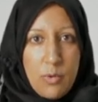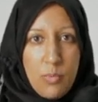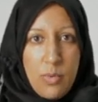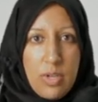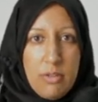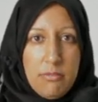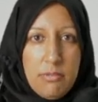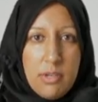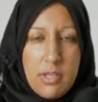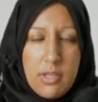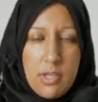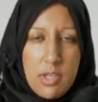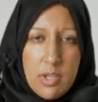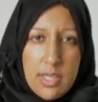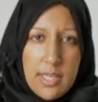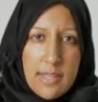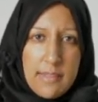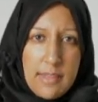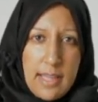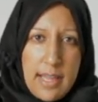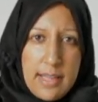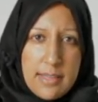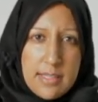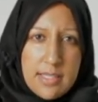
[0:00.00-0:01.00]
We look
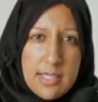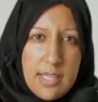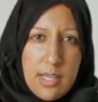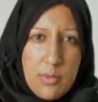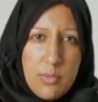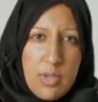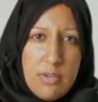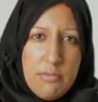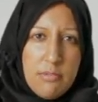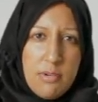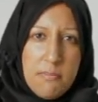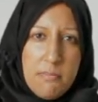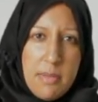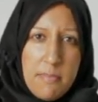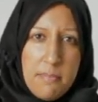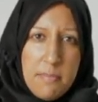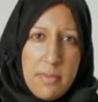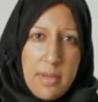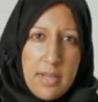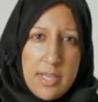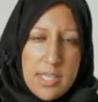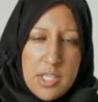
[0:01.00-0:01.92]
at that and we remember